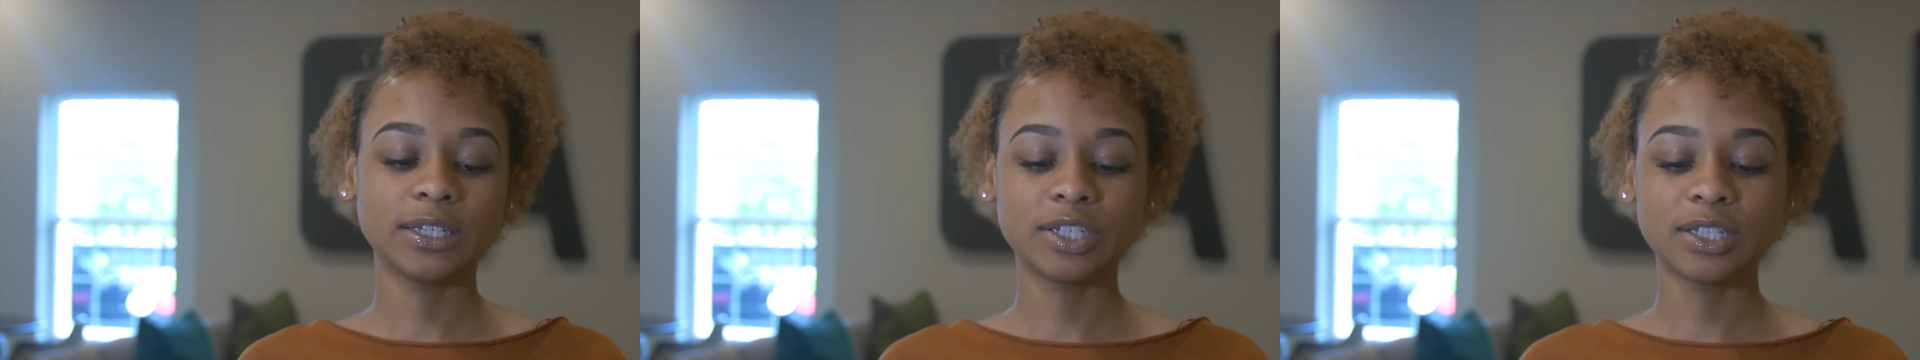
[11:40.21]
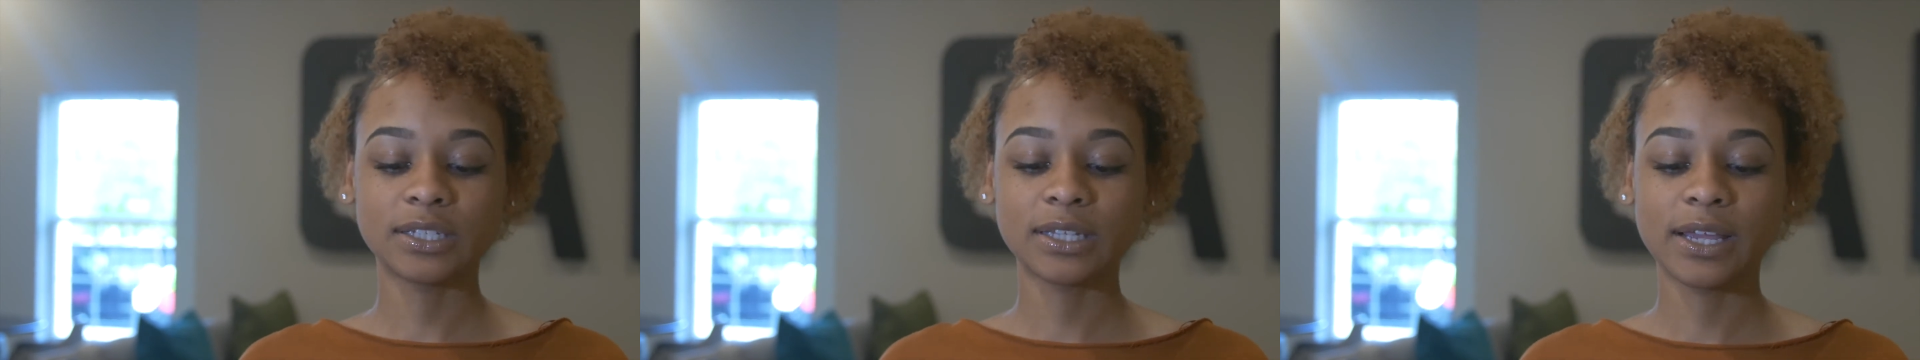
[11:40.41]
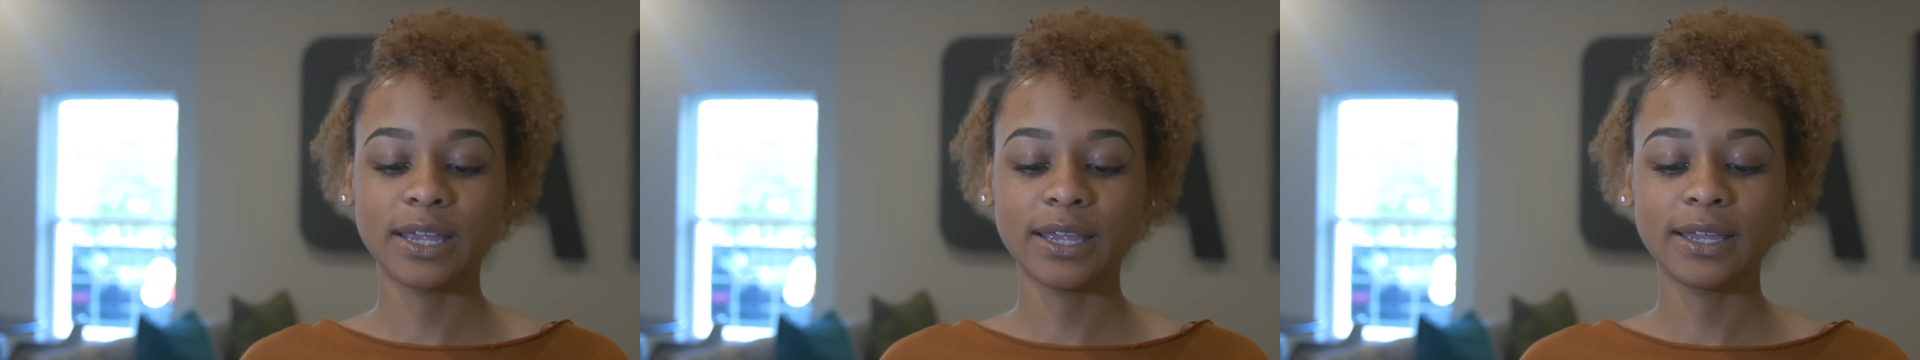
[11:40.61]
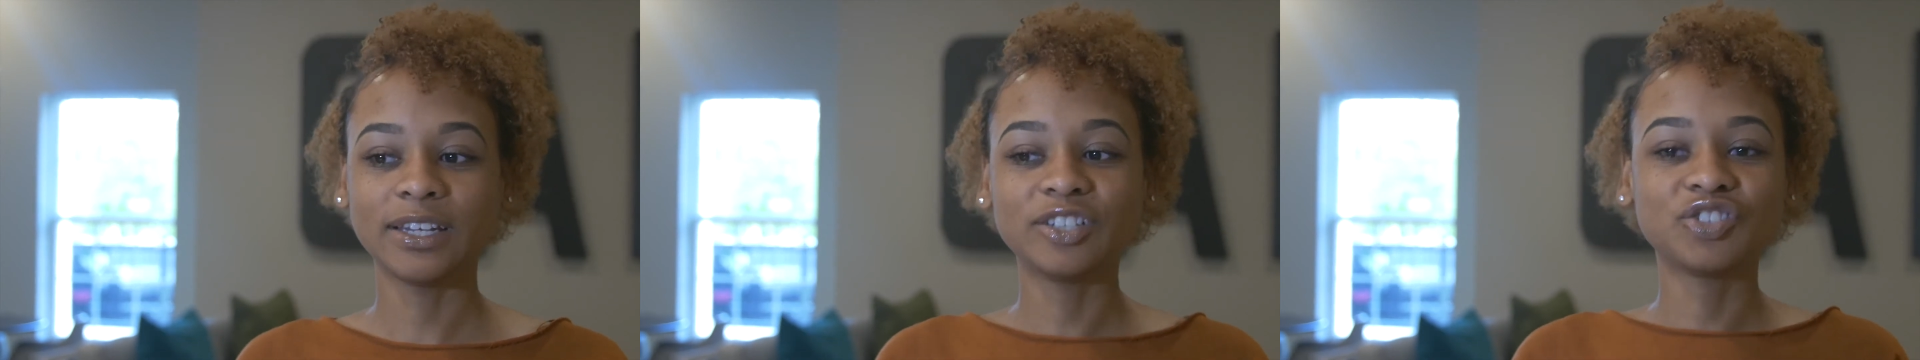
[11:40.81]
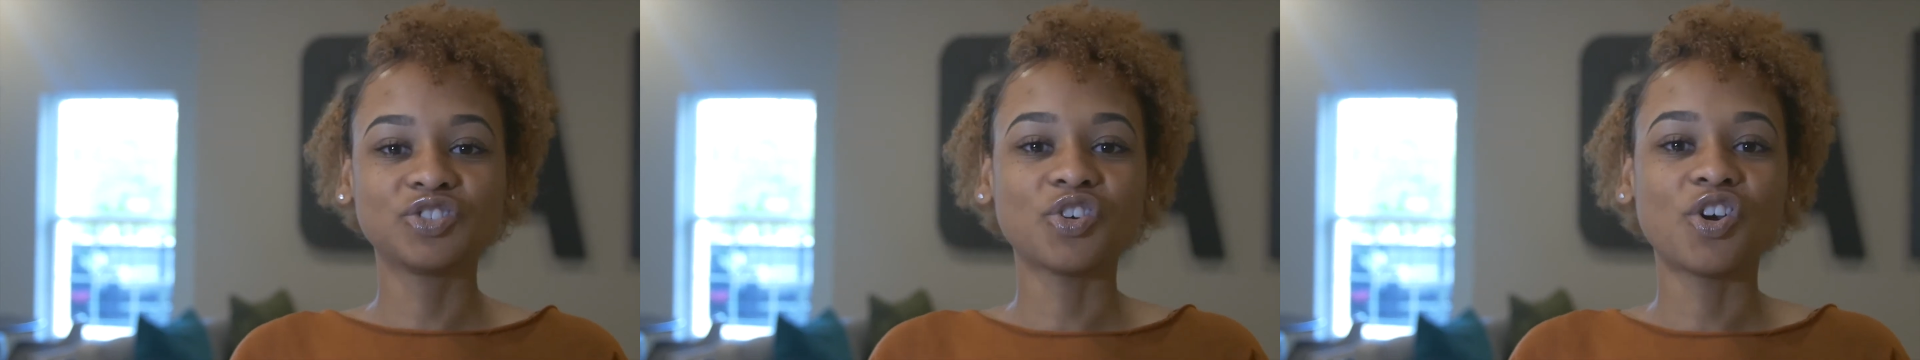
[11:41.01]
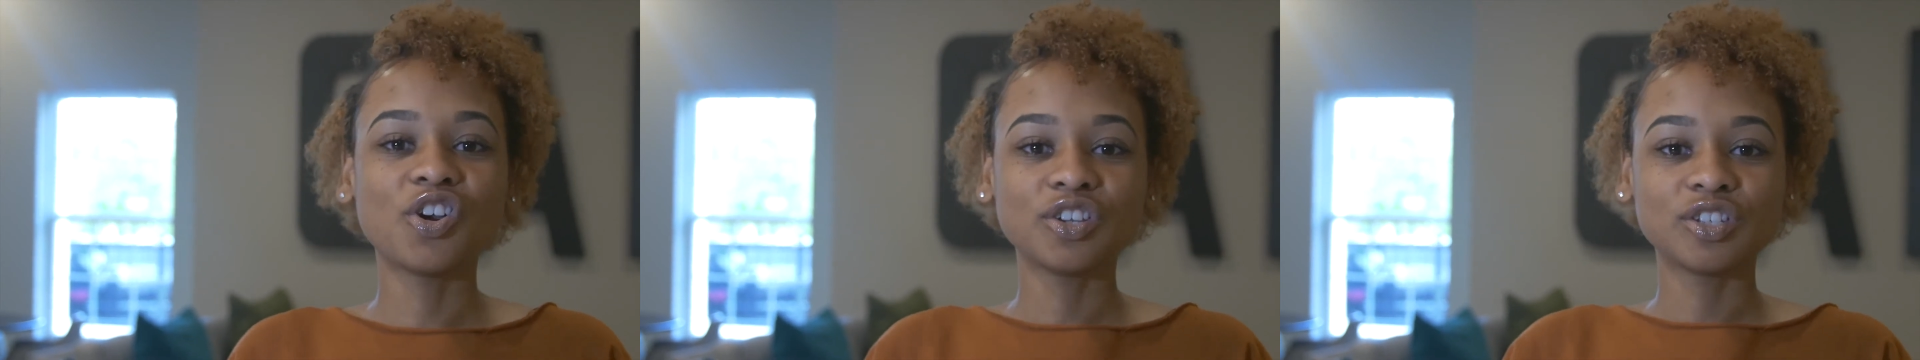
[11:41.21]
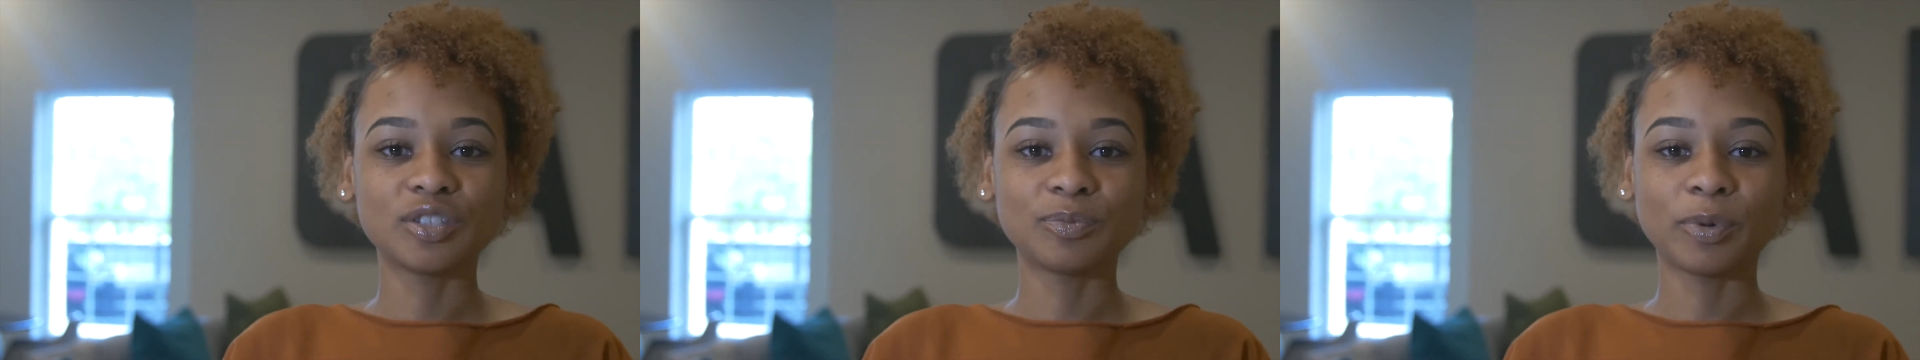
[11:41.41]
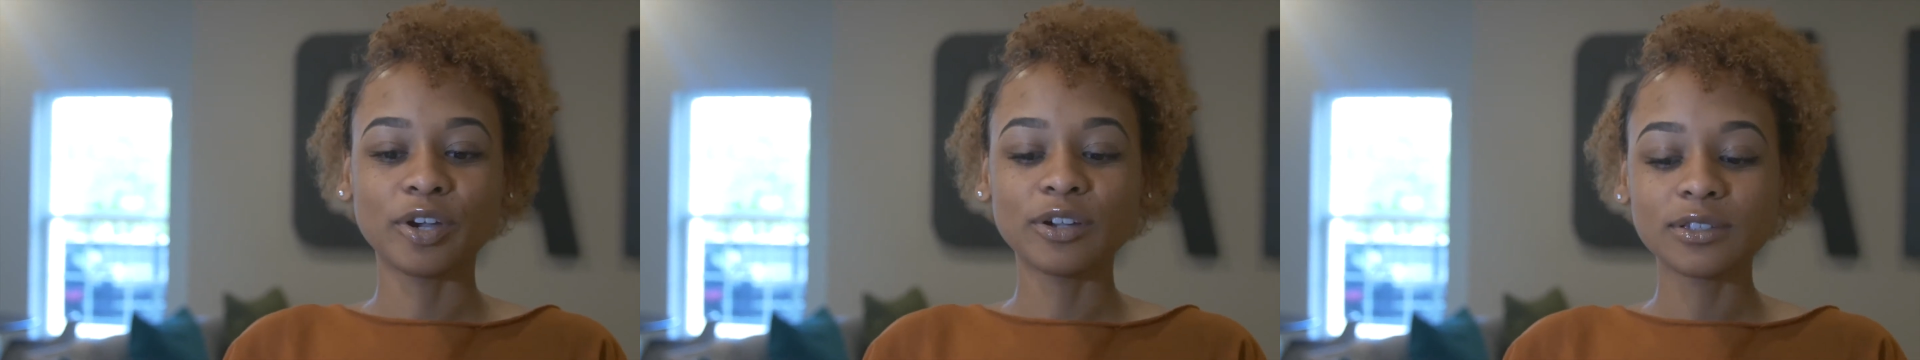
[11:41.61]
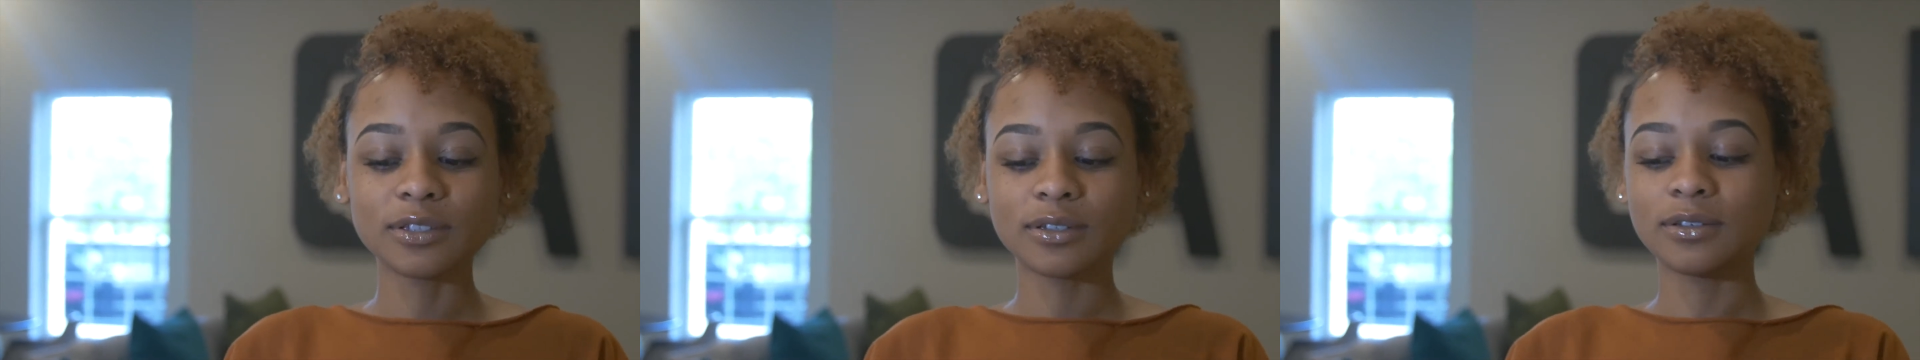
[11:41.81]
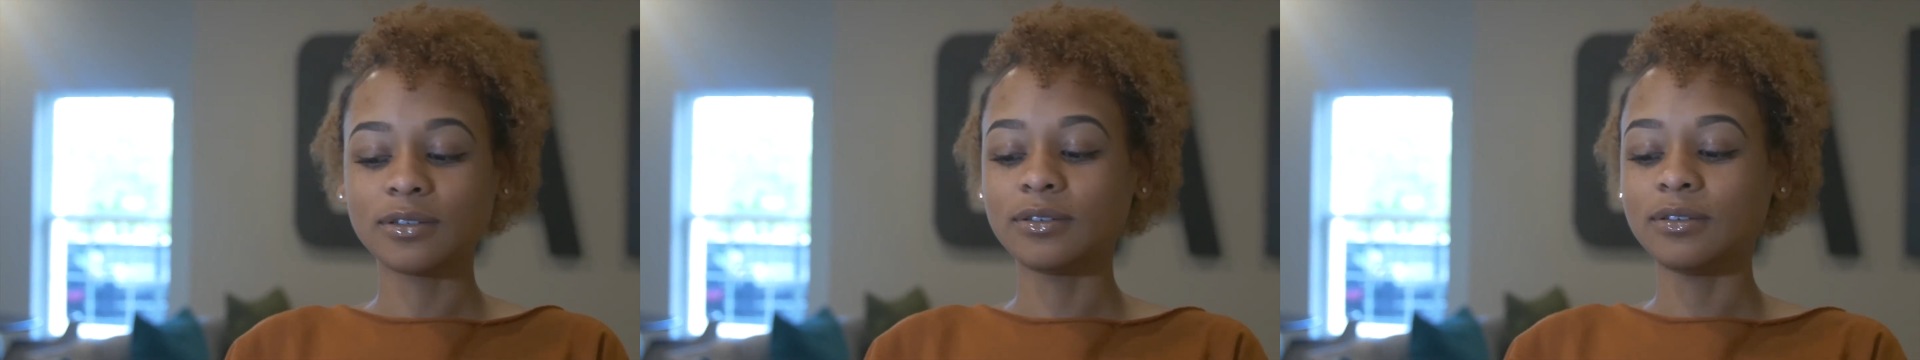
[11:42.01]
it's just like the strongest
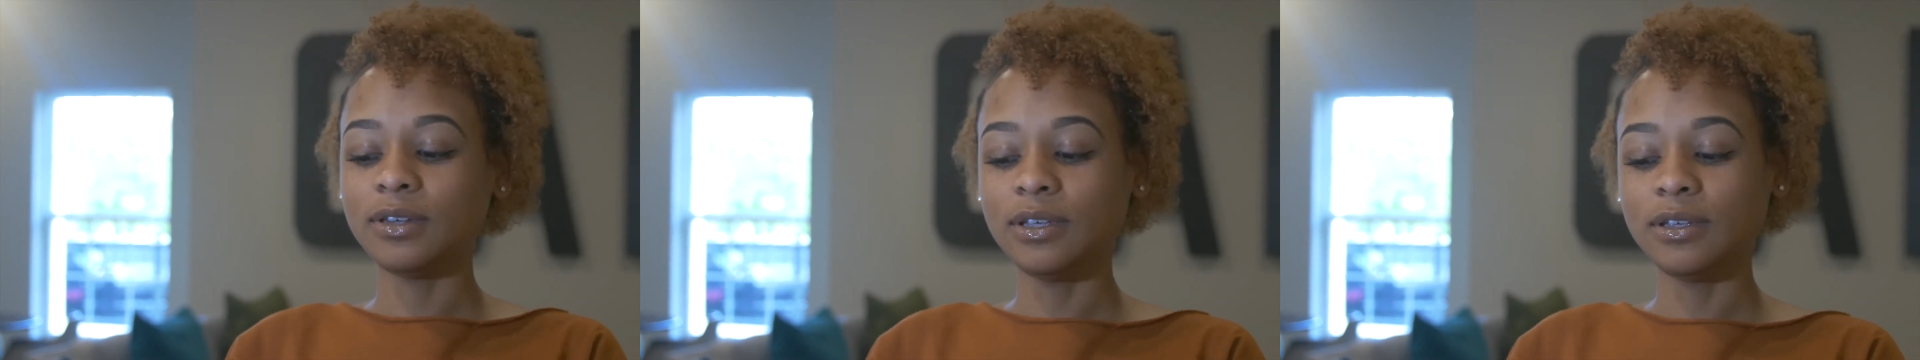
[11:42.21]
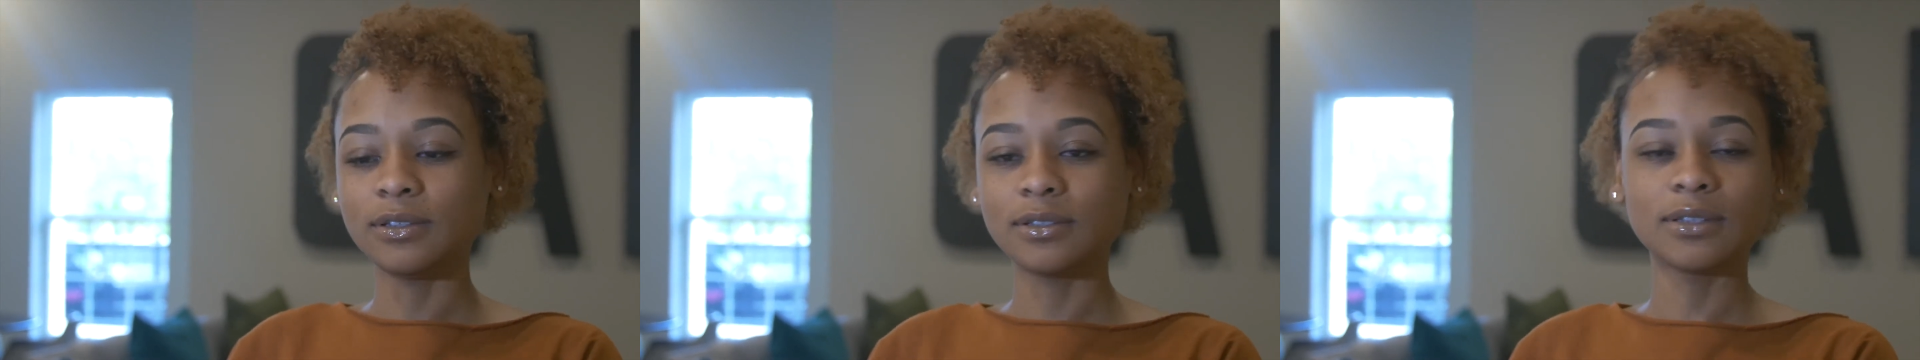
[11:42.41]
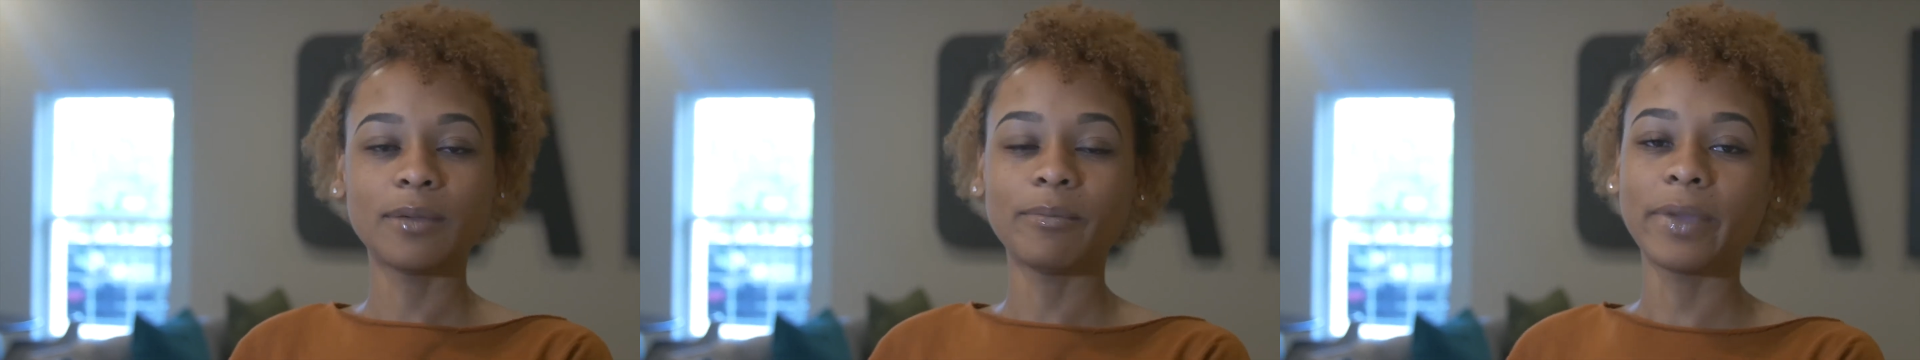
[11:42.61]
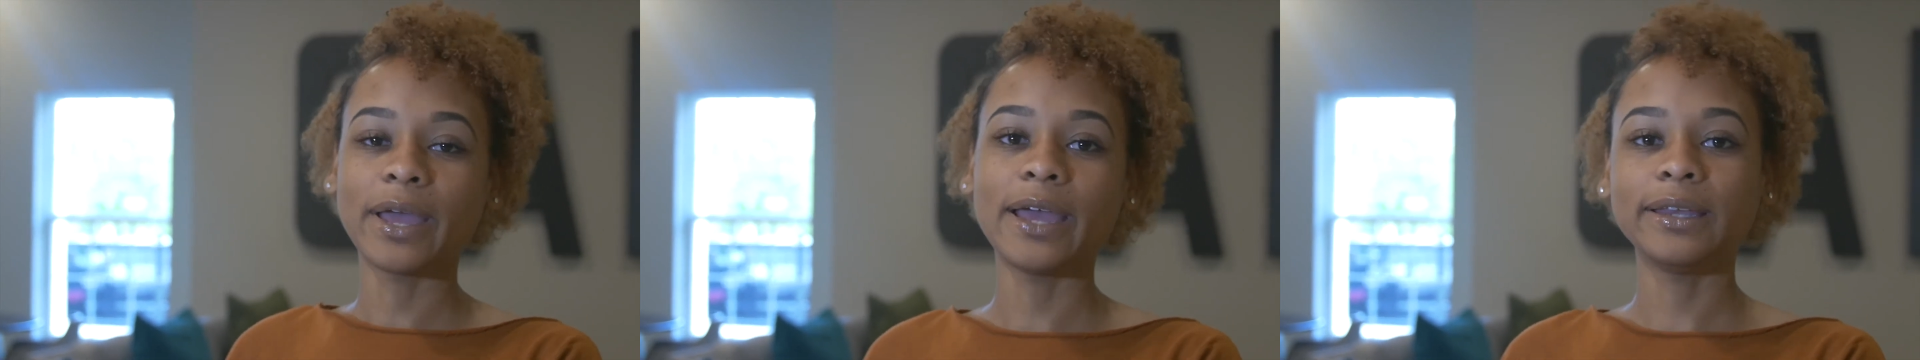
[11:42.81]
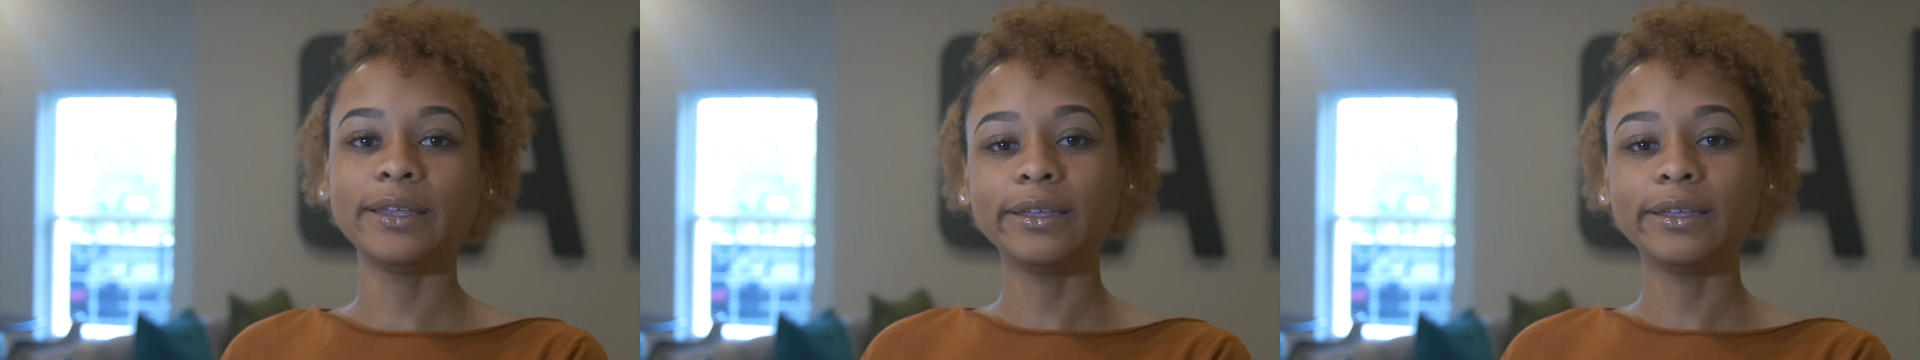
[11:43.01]
person needs somebody.